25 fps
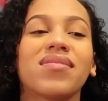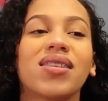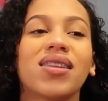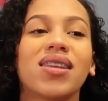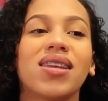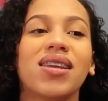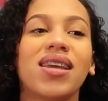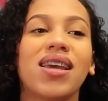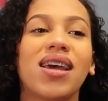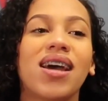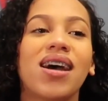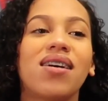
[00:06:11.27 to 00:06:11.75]

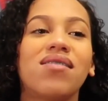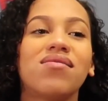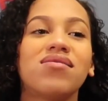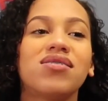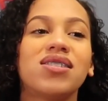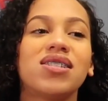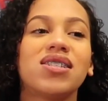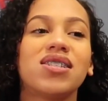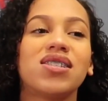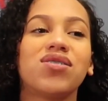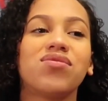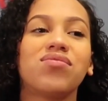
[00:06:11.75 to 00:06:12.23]
yeah, I
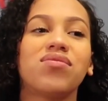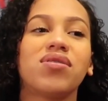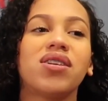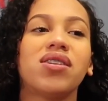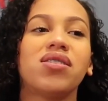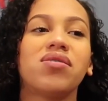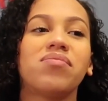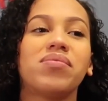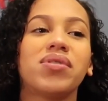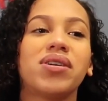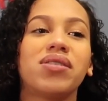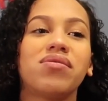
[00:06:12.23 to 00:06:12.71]
was just
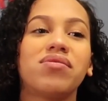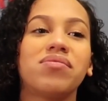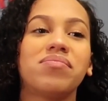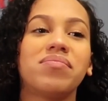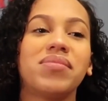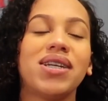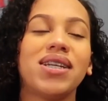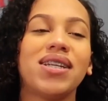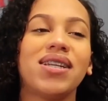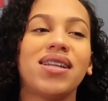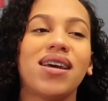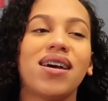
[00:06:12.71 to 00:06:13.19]
worried about what
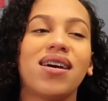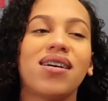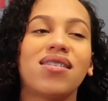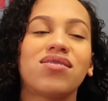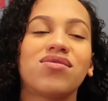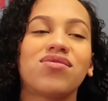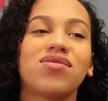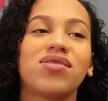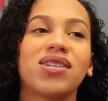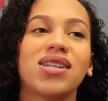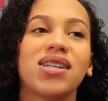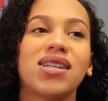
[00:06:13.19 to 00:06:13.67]
my
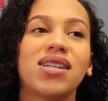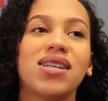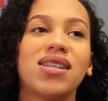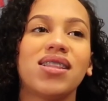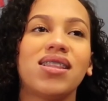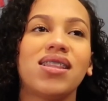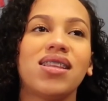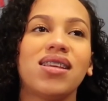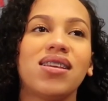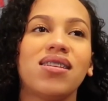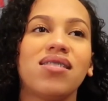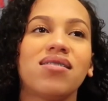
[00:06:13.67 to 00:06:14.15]
dads are gonna
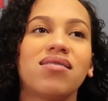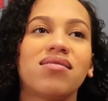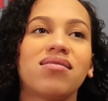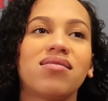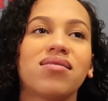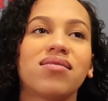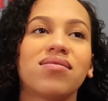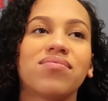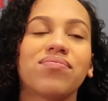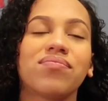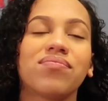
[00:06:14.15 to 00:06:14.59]
think.